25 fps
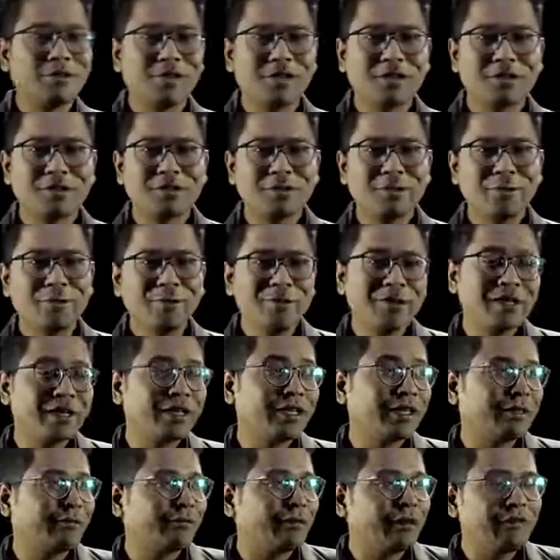let us look
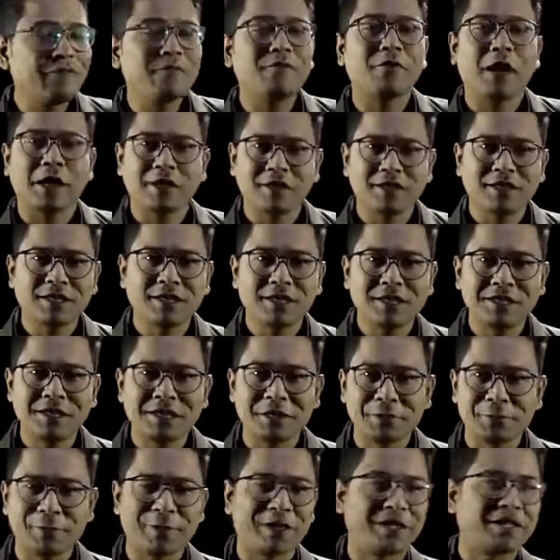into the functional
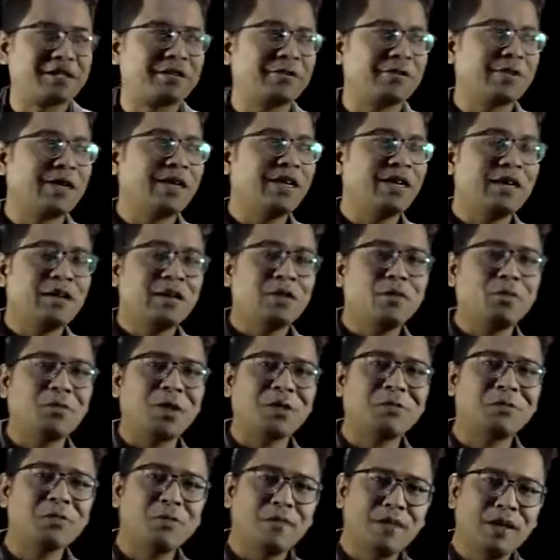aspects. Okay,
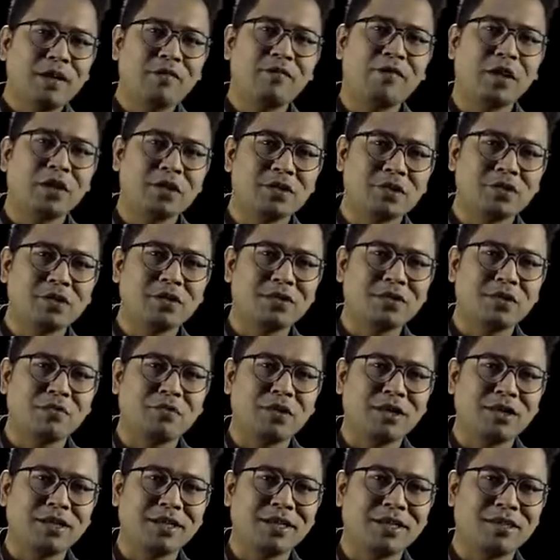what will be the functions
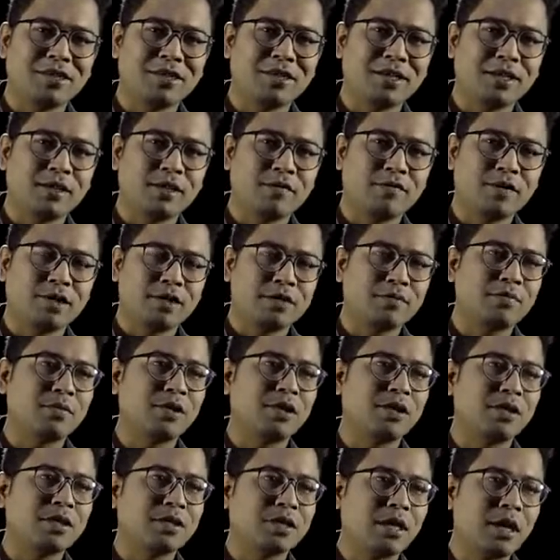of these legislative
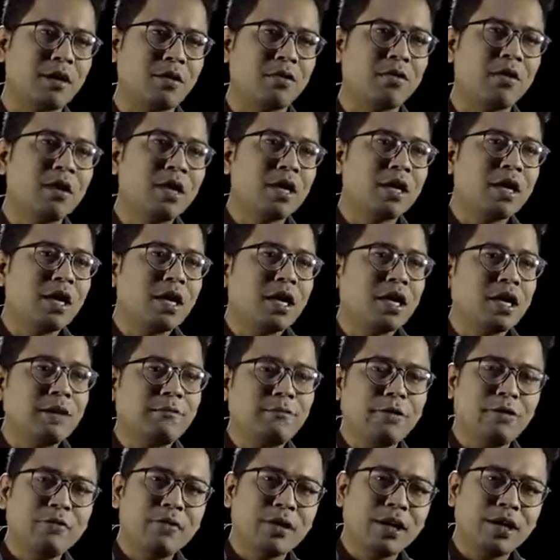assemblies? Now,
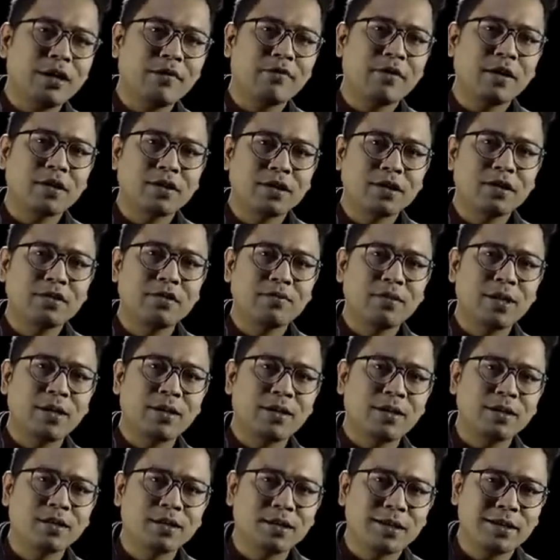if we look at the functions of the
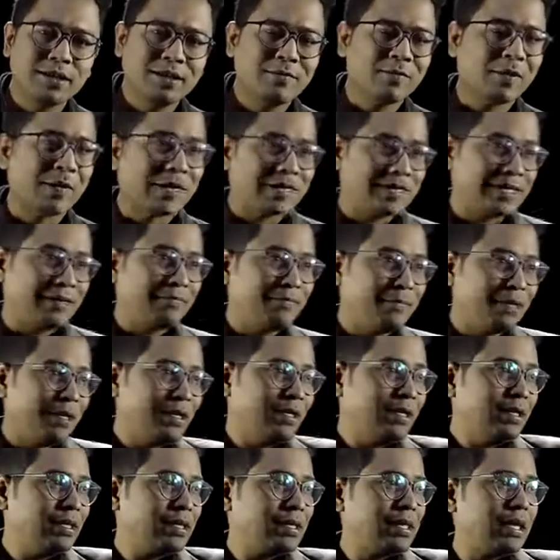legislative
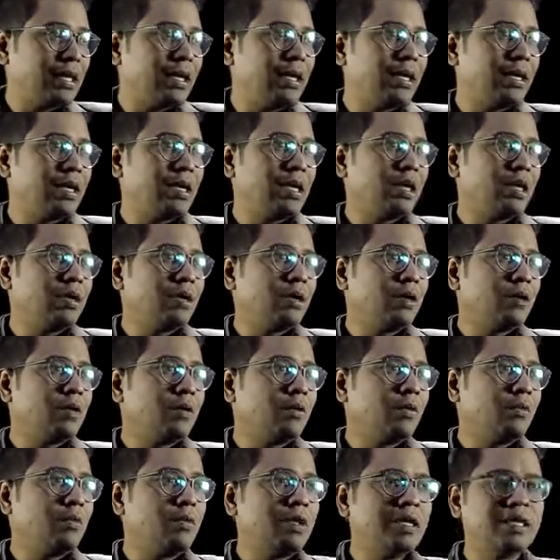assemblies,
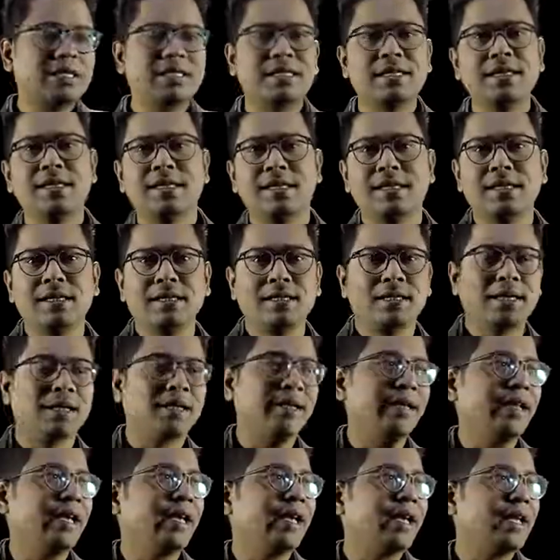we see
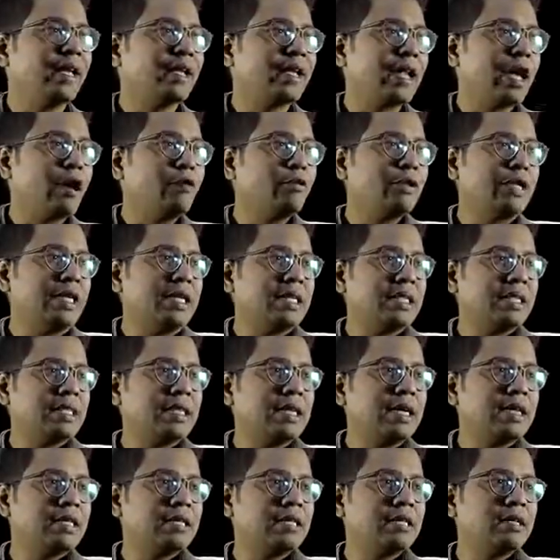that they can now
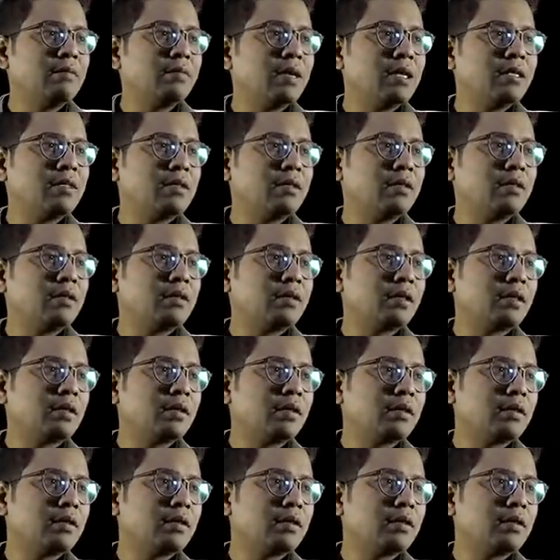discuss the budget.